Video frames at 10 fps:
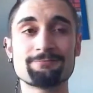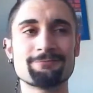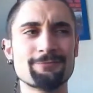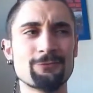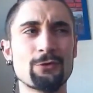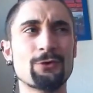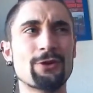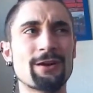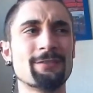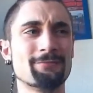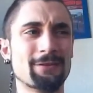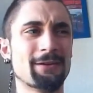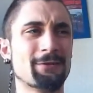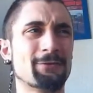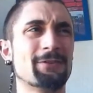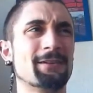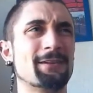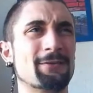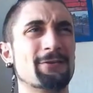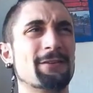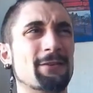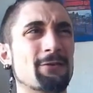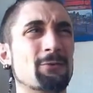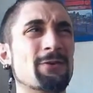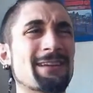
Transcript: or in another way,